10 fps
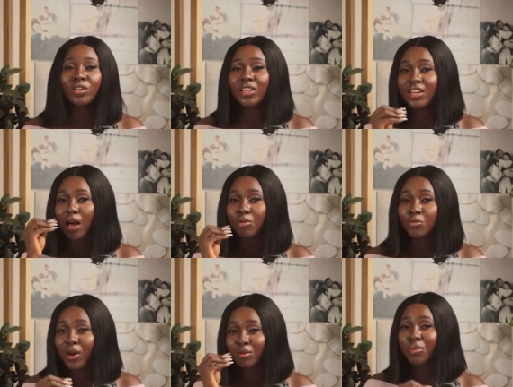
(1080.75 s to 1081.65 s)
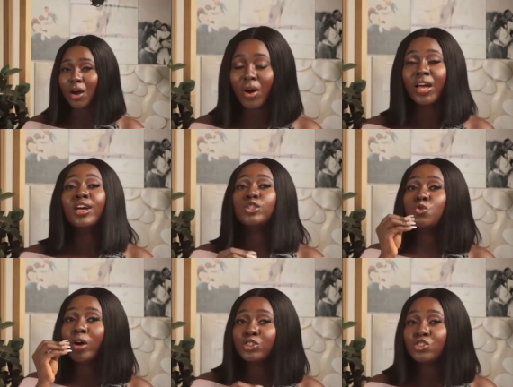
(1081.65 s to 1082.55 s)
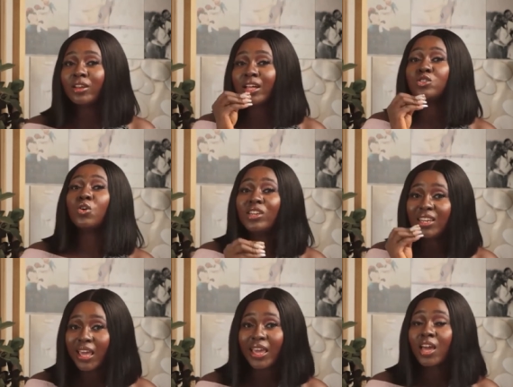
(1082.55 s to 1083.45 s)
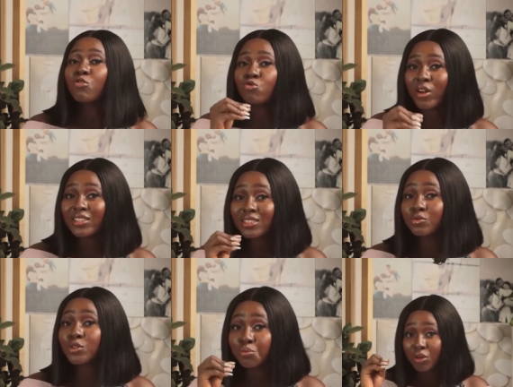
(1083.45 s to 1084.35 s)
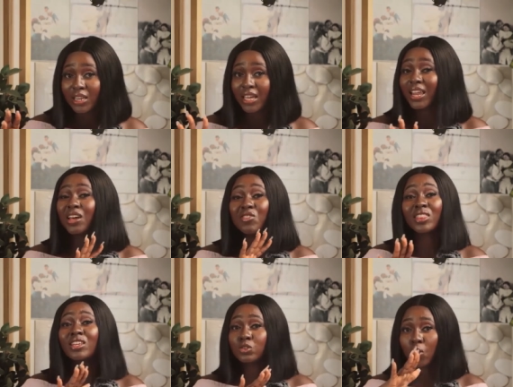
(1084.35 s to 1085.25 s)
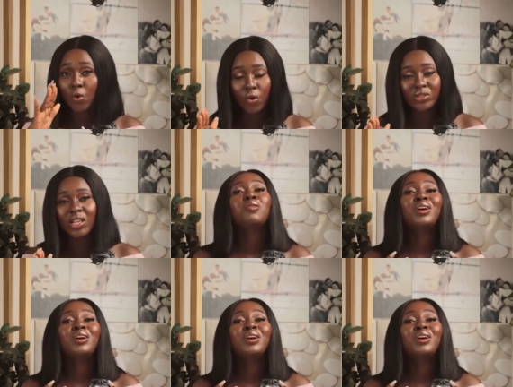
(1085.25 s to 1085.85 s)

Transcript: within our human power to ensure that your day runs smoothly and everything is on course.